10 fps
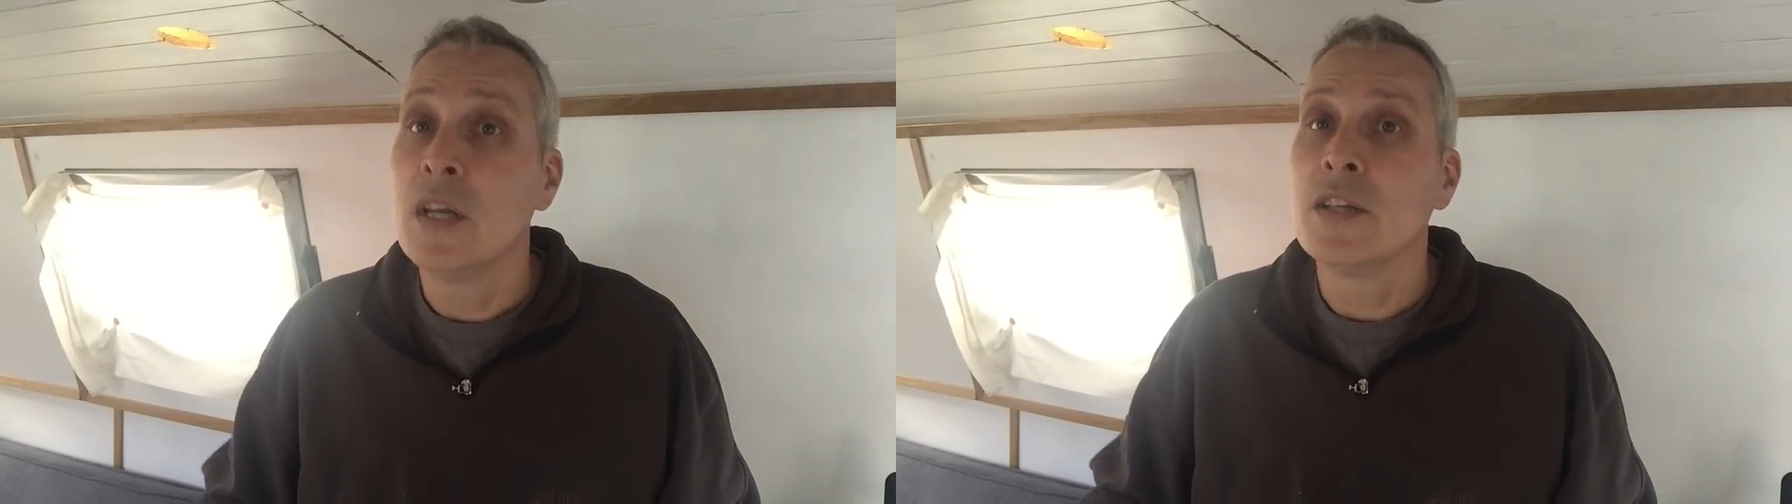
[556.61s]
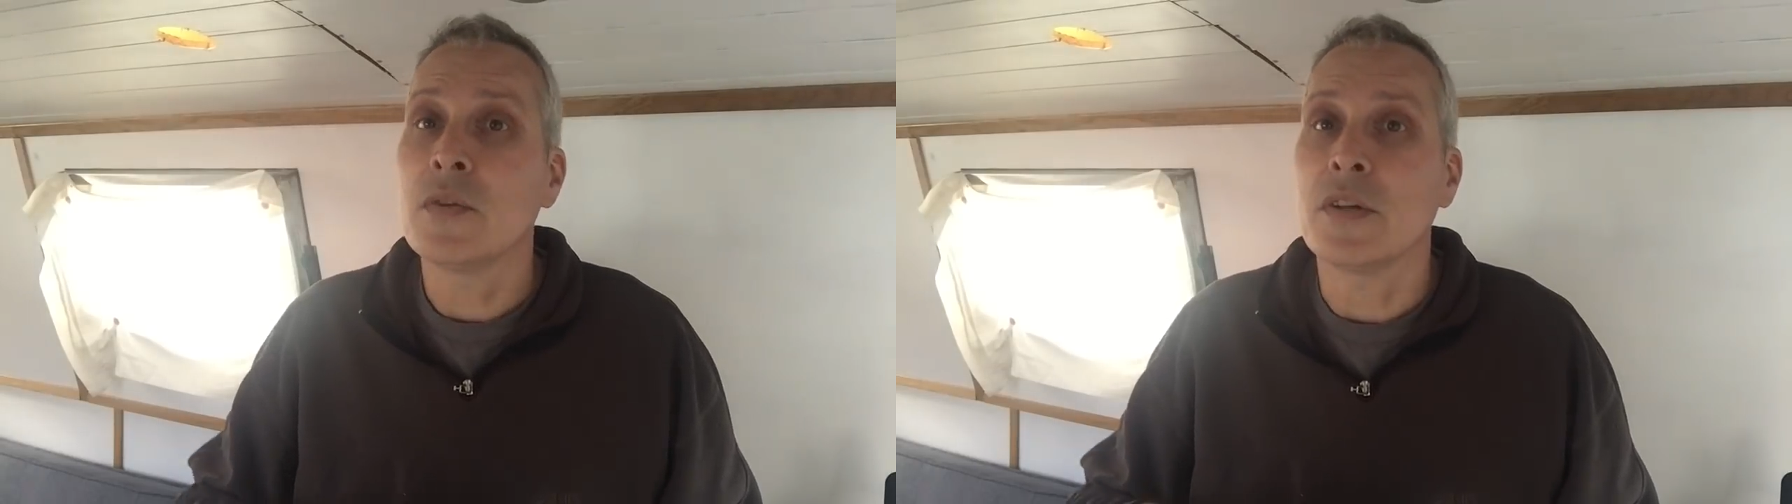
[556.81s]

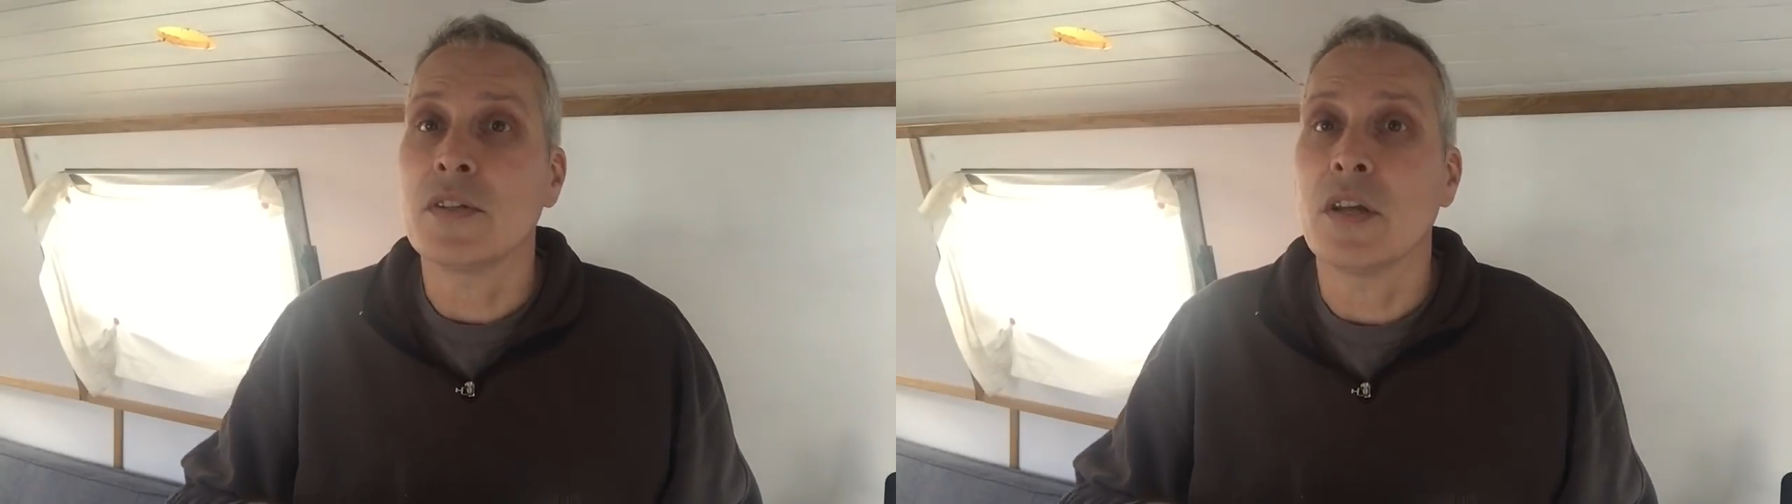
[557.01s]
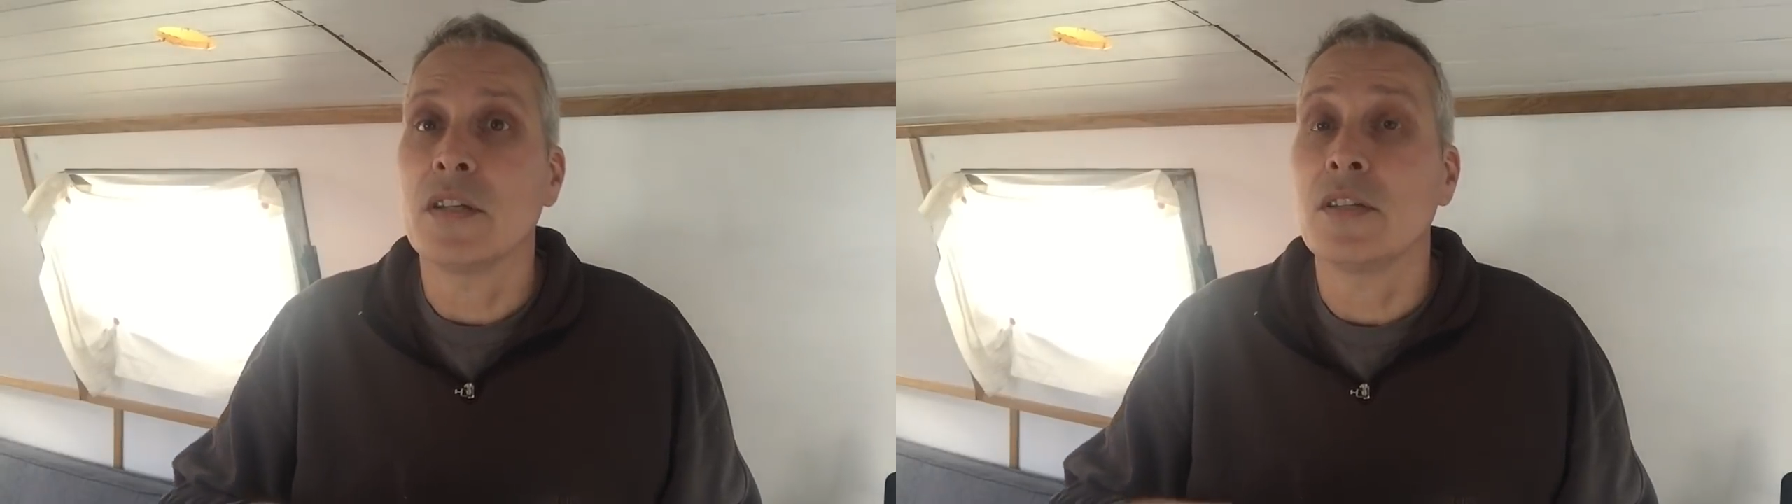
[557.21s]
So I
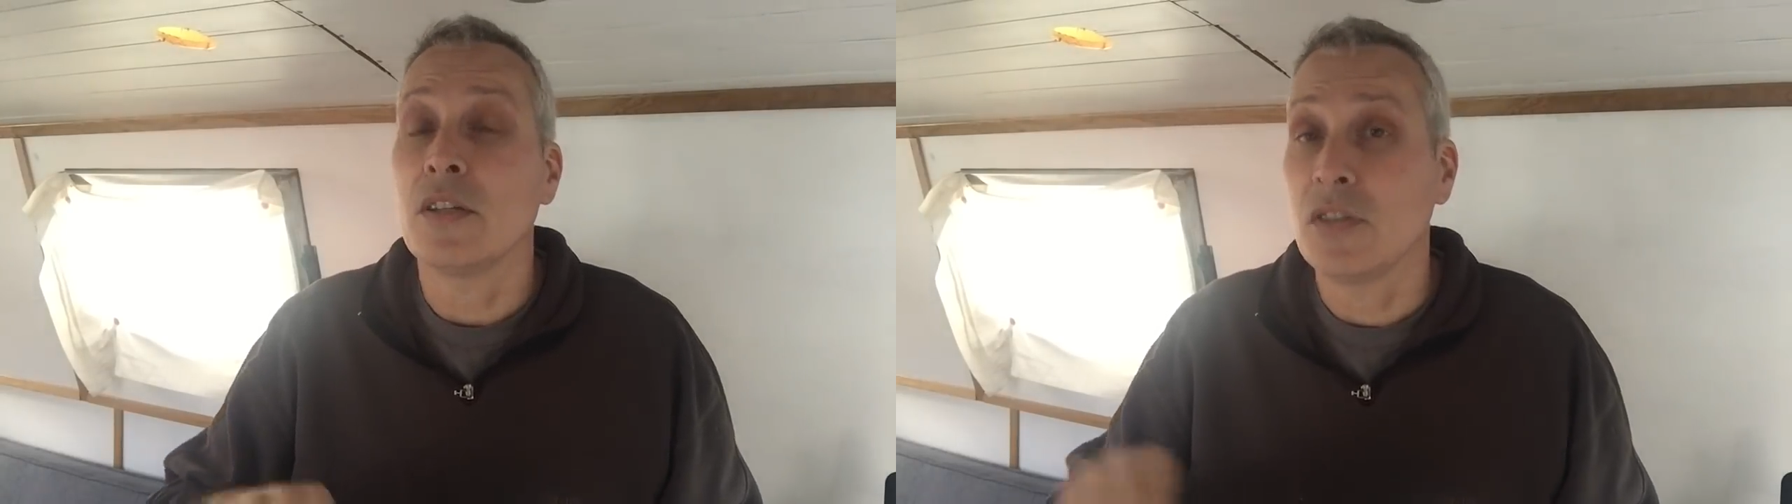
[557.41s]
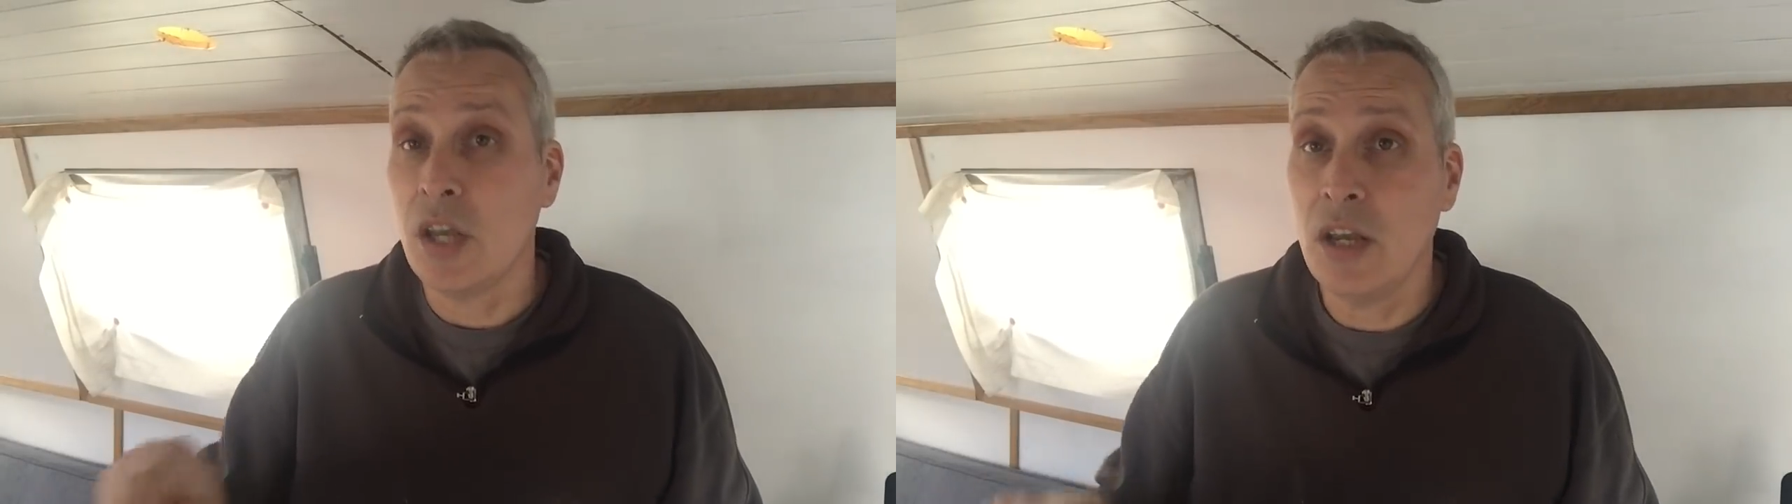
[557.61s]
decided
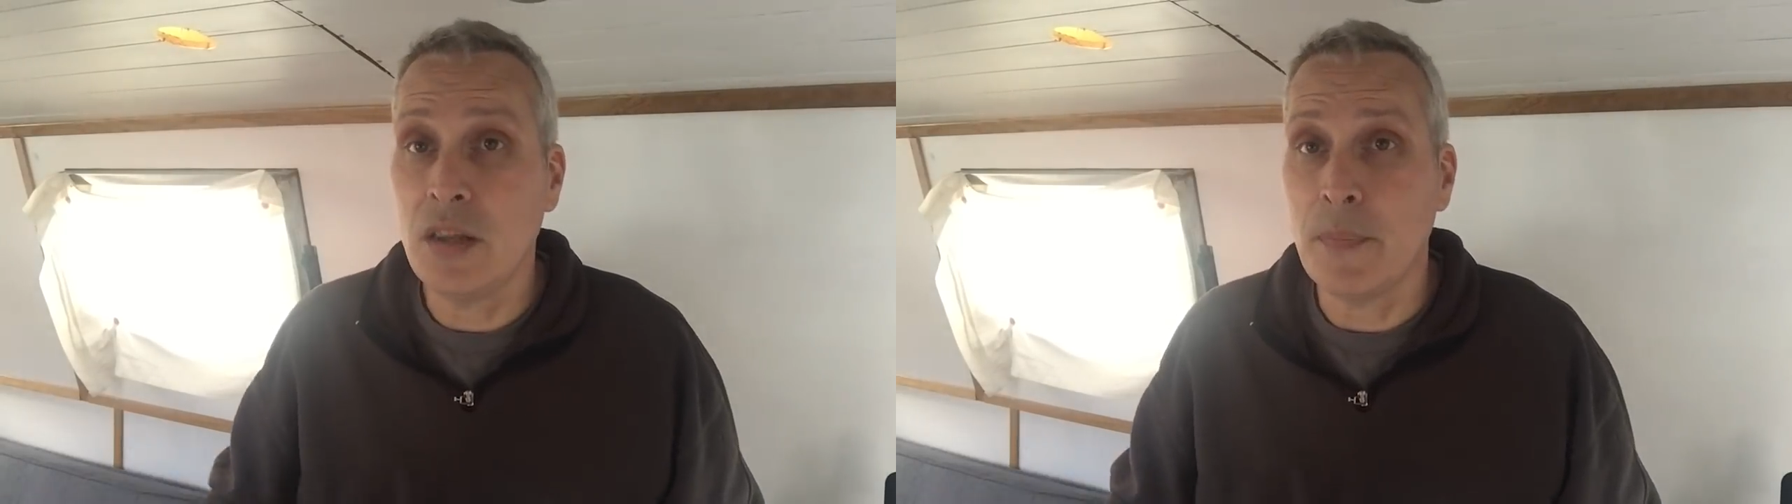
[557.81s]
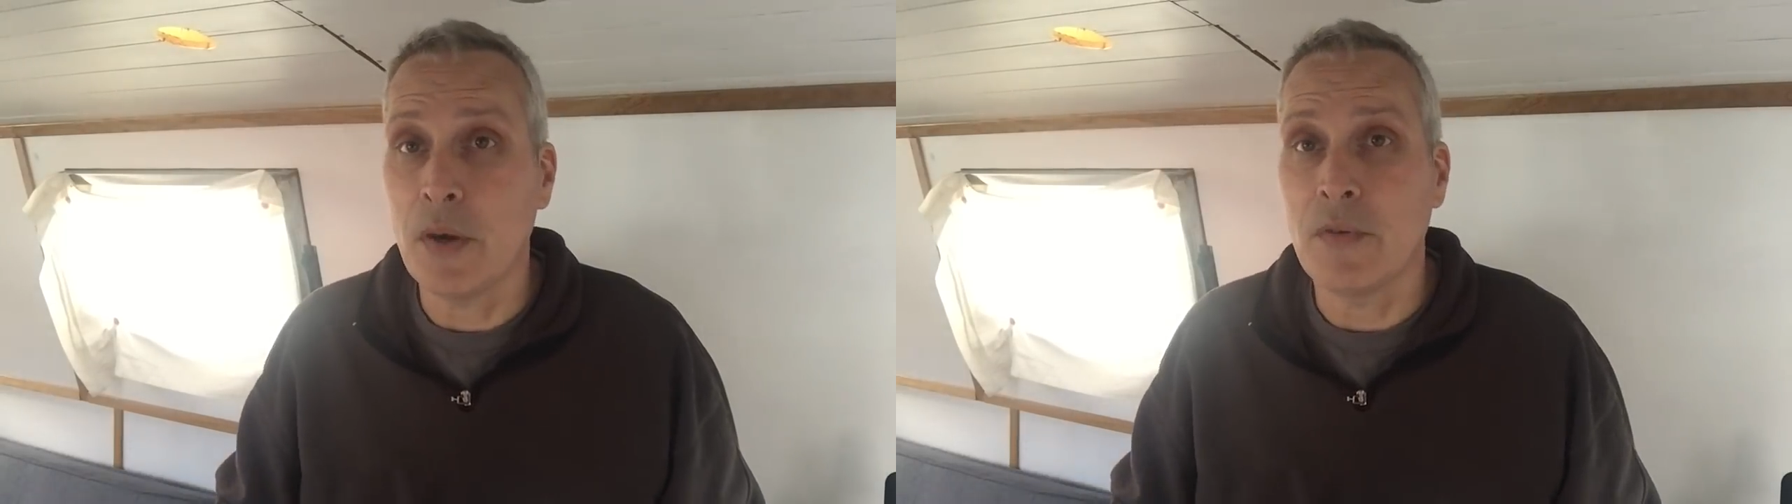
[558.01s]
to turn
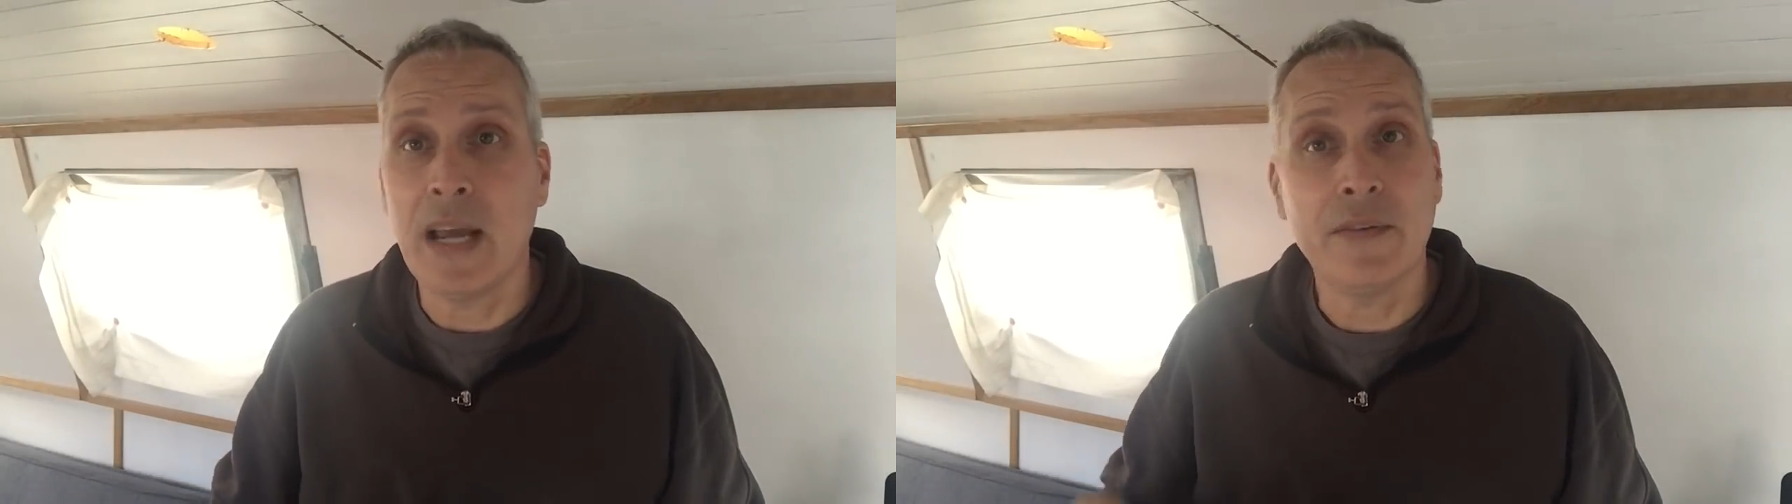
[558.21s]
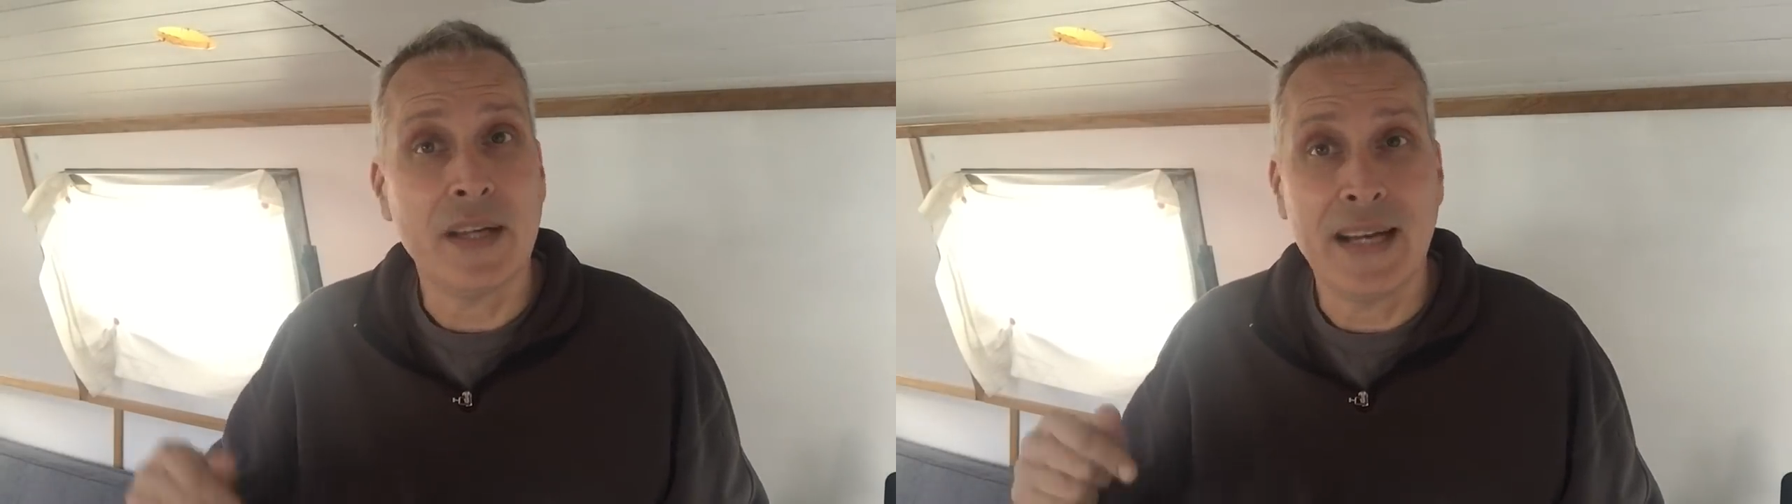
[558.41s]
the boat round